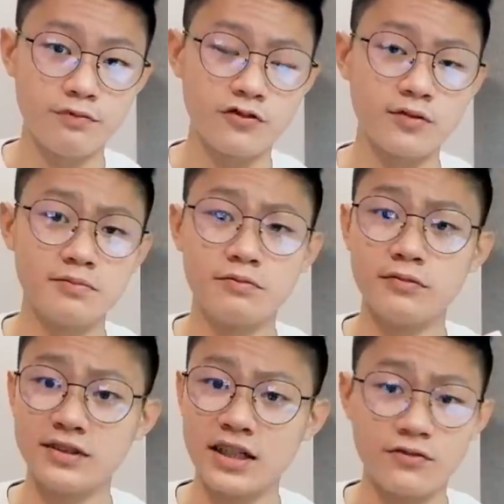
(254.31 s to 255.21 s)
from
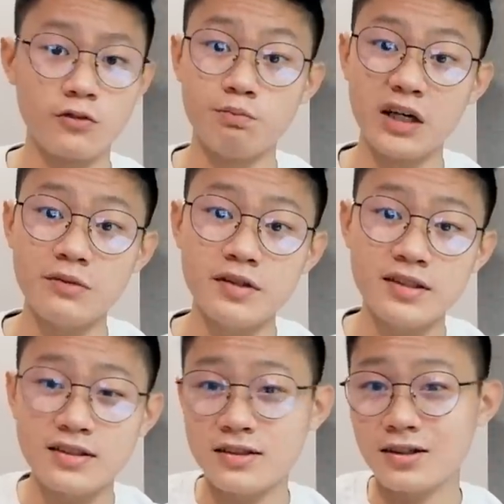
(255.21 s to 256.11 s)
starting from
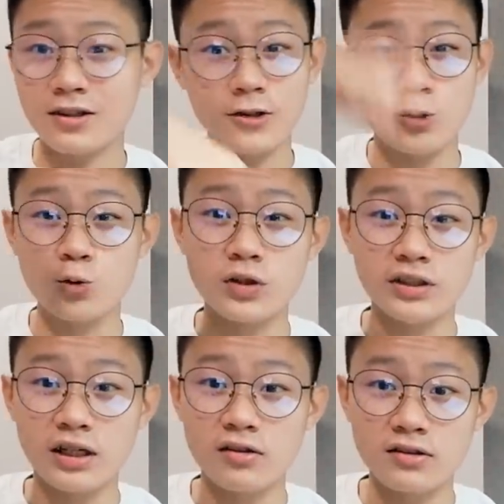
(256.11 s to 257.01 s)
babies to
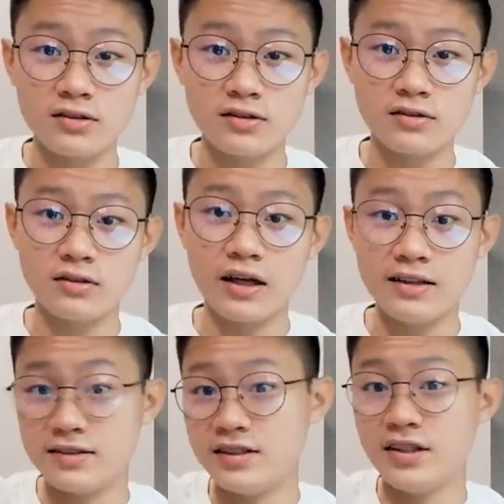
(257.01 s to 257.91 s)
adults
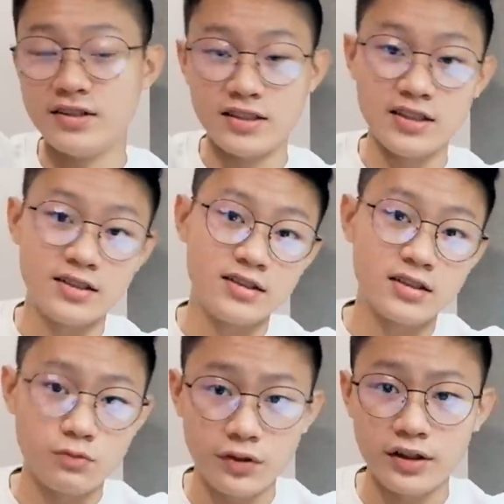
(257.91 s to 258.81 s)
and senior citizens.